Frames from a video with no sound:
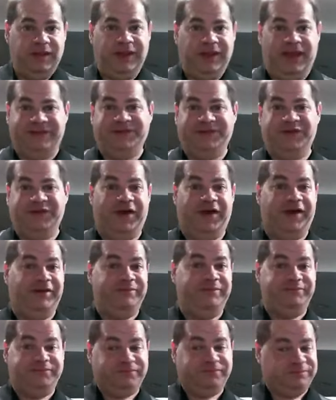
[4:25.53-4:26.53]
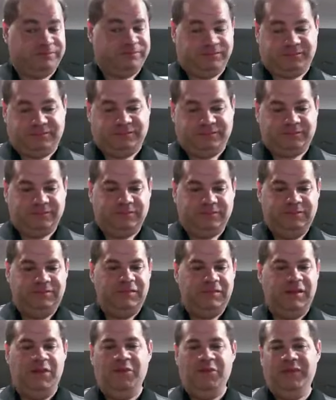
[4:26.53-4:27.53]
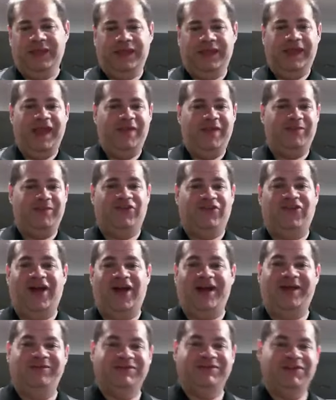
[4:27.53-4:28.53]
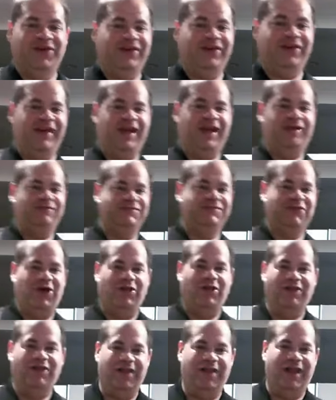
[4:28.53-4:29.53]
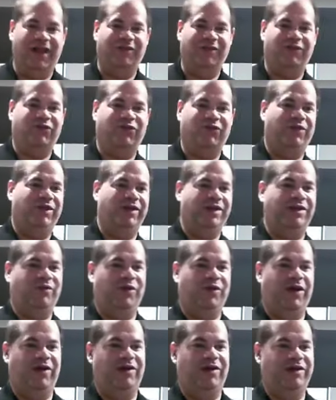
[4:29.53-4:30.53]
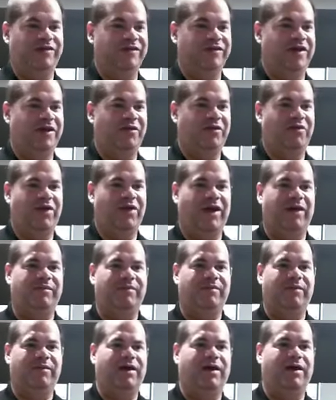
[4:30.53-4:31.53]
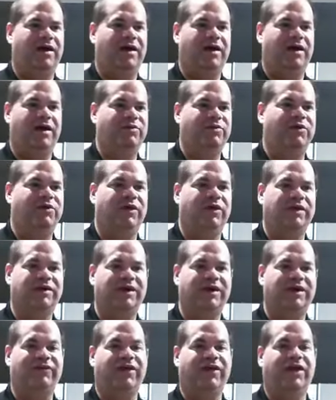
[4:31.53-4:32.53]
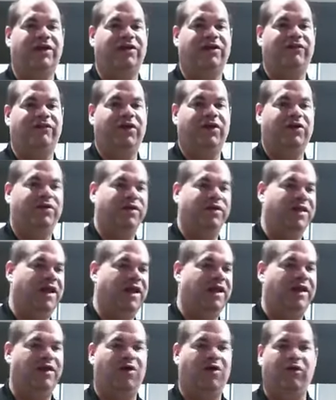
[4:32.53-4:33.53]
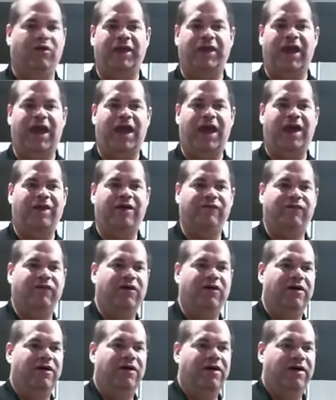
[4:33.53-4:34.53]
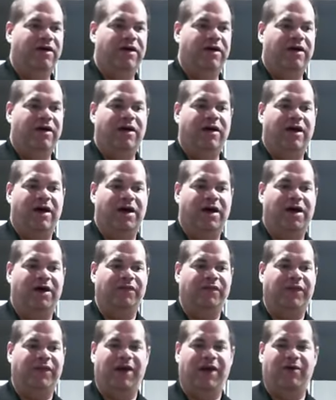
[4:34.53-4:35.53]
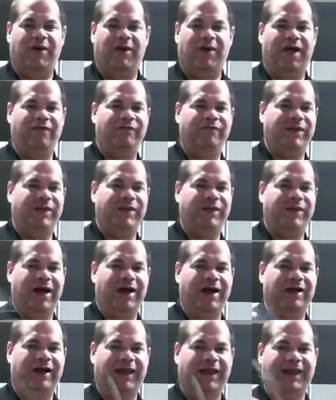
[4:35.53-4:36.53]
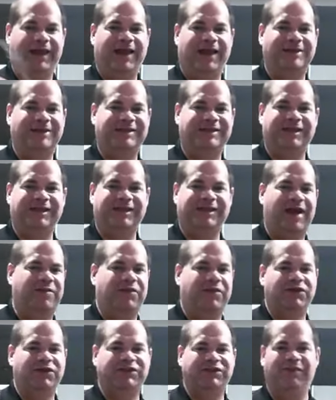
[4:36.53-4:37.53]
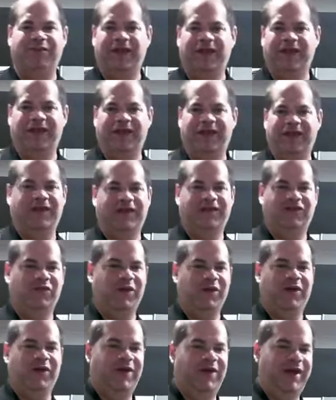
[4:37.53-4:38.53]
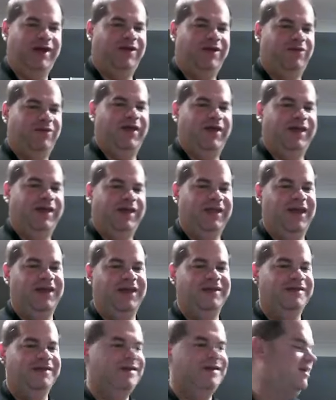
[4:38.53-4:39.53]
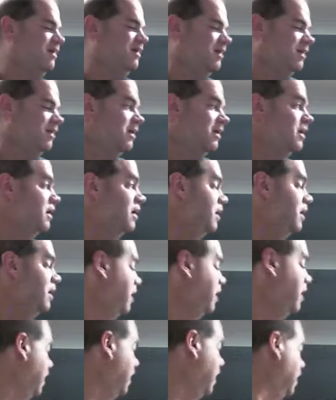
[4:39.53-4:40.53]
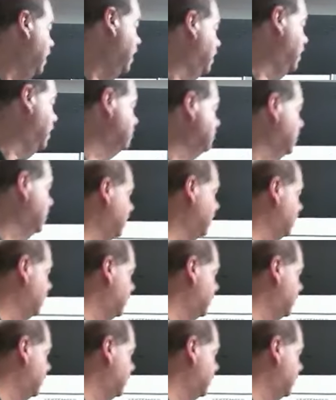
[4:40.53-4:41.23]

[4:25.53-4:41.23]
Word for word: yesterday, when the camera shot I was looking at was all delayed, it was really weird. It's like when I'm uh, doing a TV interview and they only have uh, they don't have me on. I can't see them or something. It's weird. I don't like that. Um,